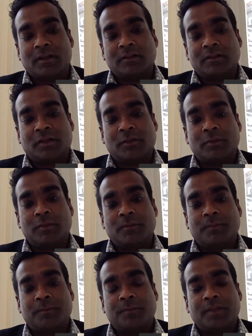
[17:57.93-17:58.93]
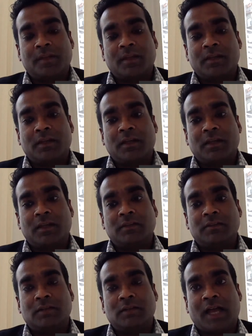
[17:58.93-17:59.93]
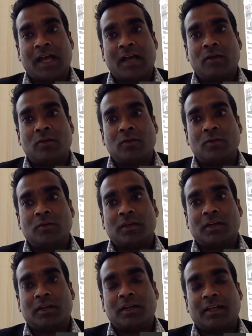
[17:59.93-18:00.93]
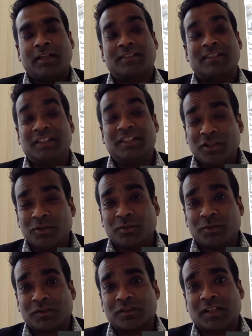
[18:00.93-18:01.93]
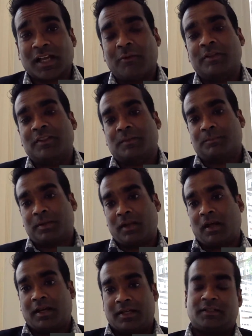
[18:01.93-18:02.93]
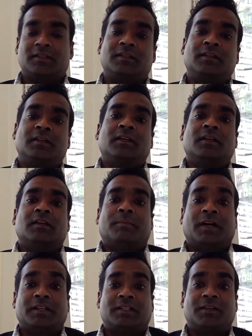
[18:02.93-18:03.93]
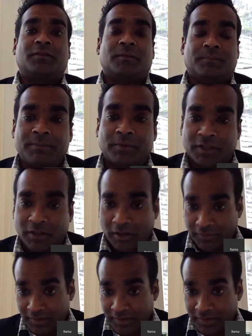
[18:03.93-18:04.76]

So how it's used, how it's applied by different people, I